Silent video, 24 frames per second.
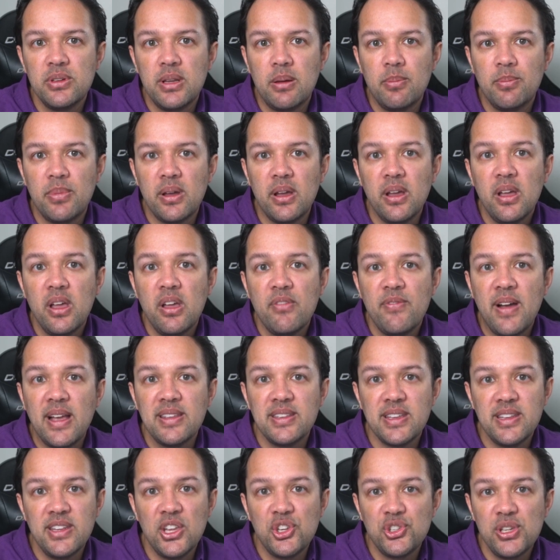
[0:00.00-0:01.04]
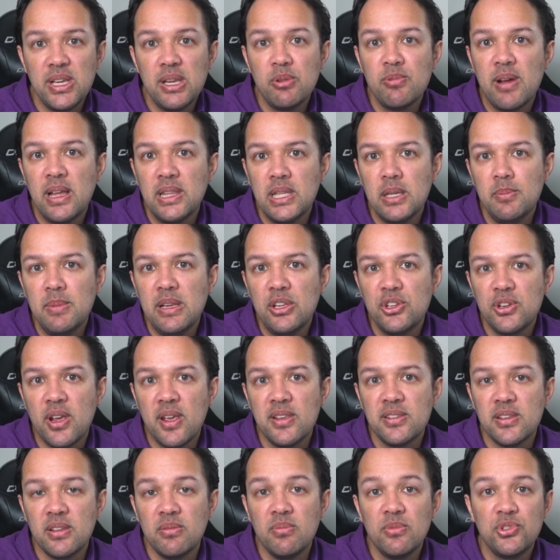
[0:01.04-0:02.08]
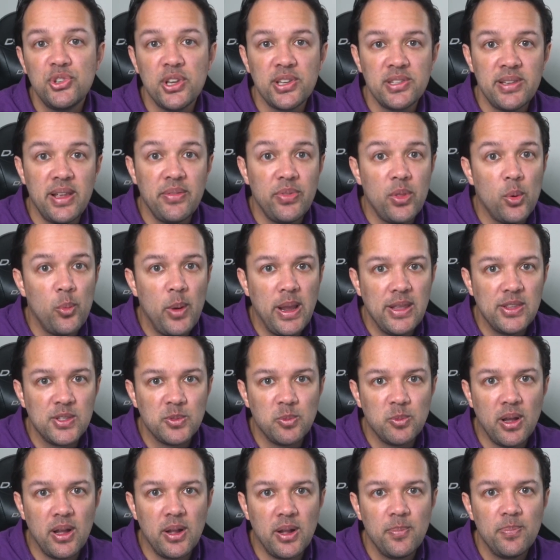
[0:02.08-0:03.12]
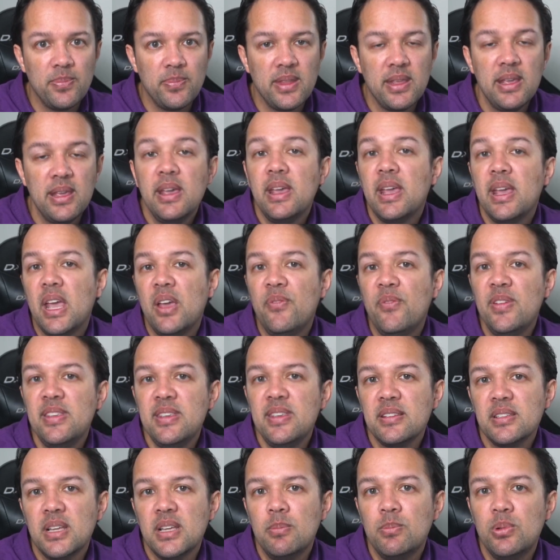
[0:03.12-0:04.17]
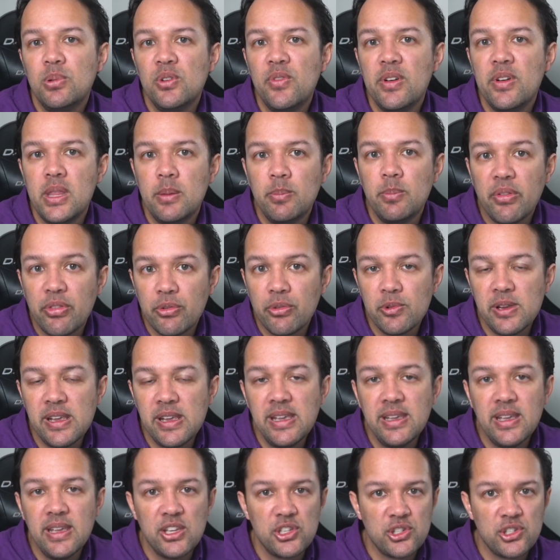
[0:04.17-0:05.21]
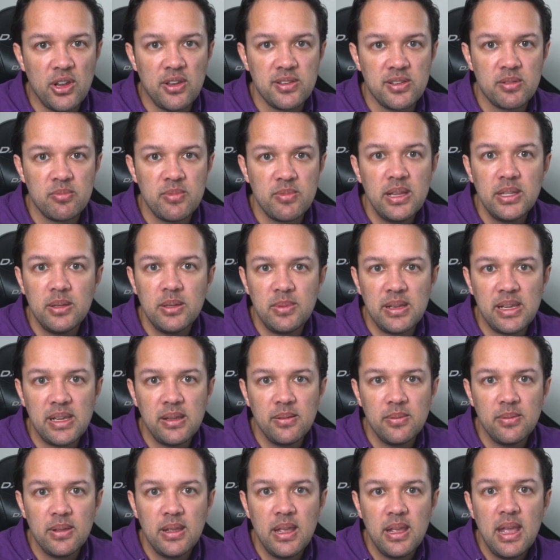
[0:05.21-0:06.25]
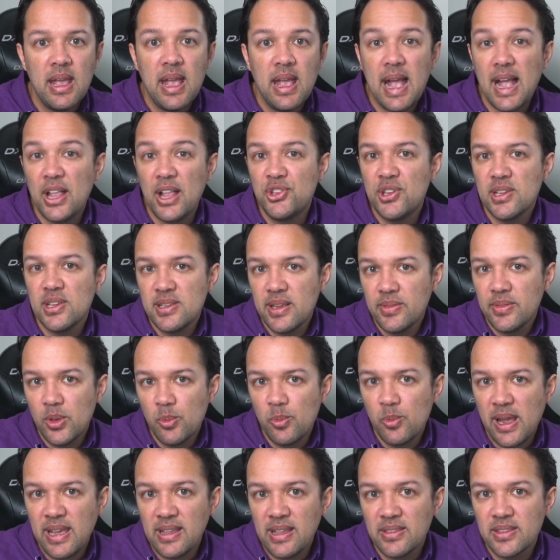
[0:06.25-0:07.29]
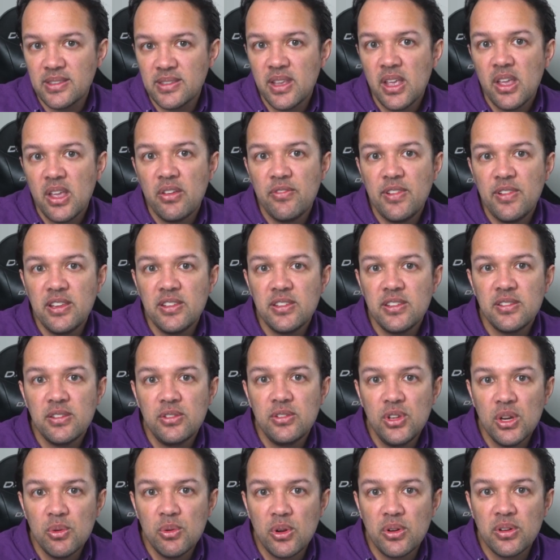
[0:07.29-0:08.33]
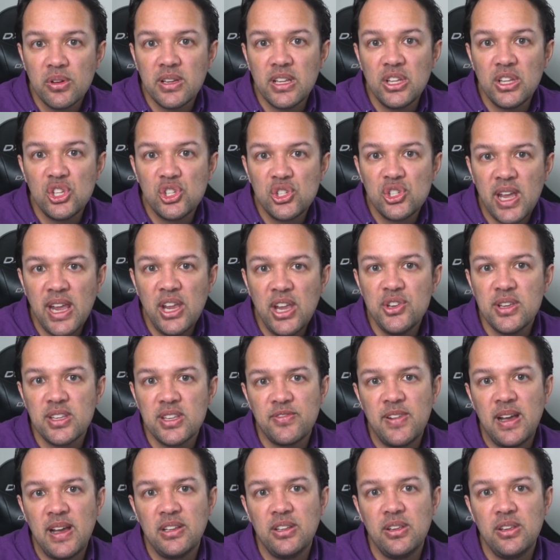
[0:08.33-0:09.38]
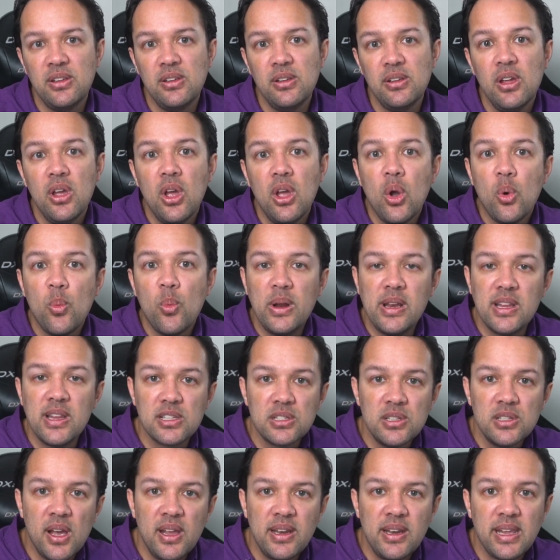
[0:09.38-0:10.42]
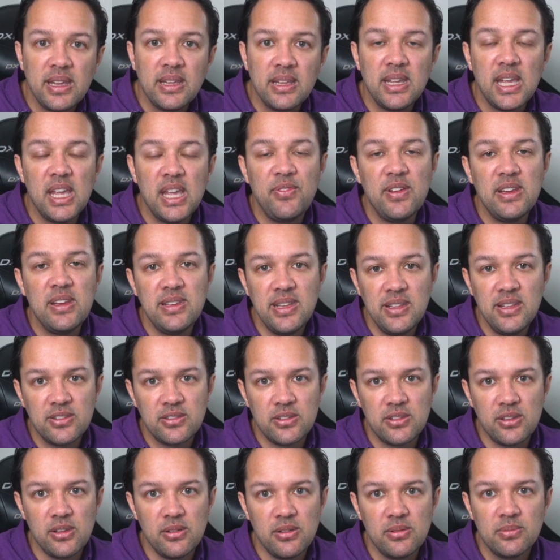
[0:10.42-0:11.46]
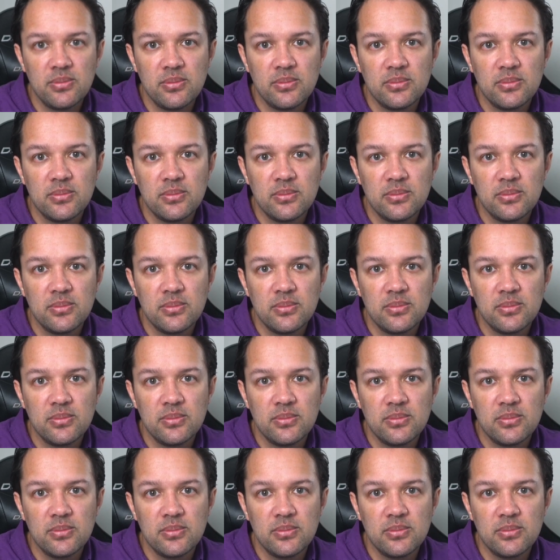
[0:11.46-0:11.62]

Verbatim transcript: number that's initially randomly chosen just like the weights were. In this example, the number 3 is chosen randomly. And just like the weights, this neuron can change its value when it's learning if it needs to.